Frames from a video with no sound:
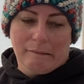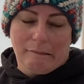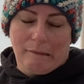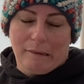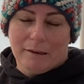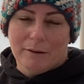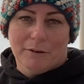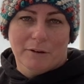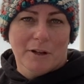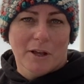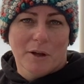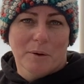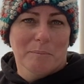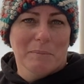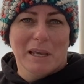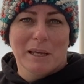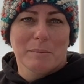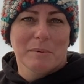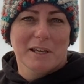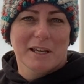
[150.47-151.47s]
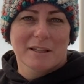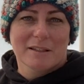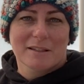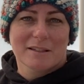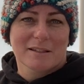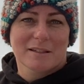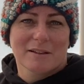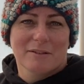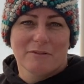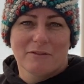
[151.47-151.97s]
I don't know, maybe
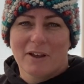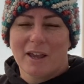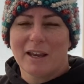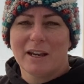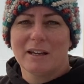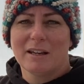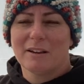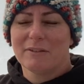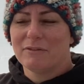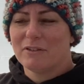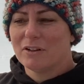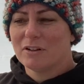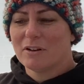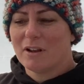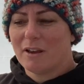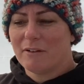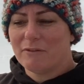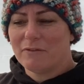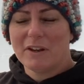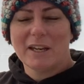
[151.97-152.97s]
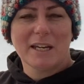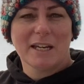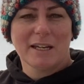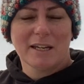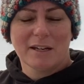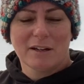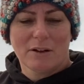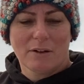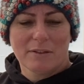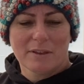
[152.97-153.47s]
it's fine if you're not feeding
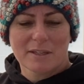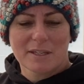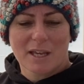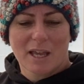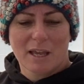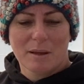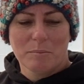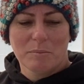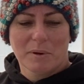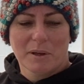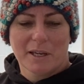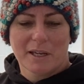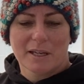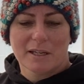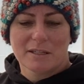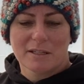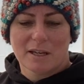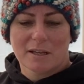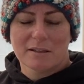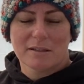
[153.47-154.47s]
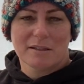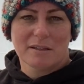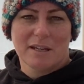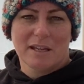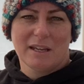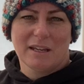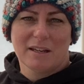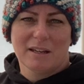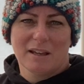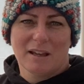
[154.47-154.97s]
it all the time, but it does
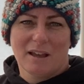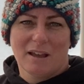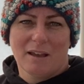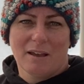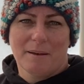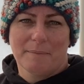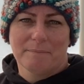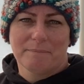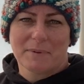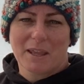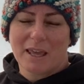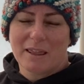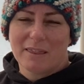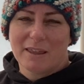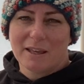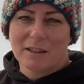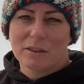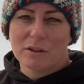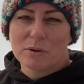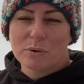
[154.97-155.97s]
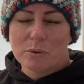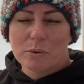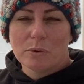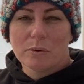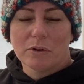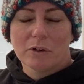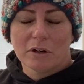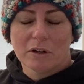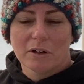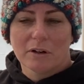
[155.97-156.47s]
need, I think, the
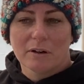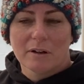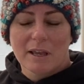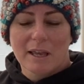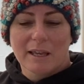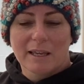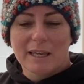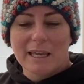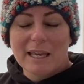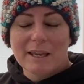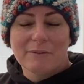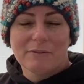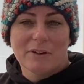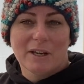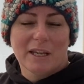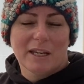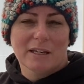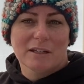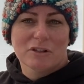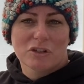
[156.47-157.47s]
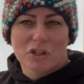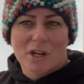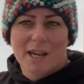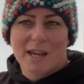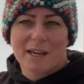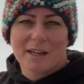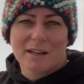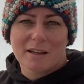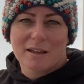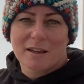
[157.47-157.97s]
cooler evening
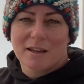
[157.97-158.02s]
shade.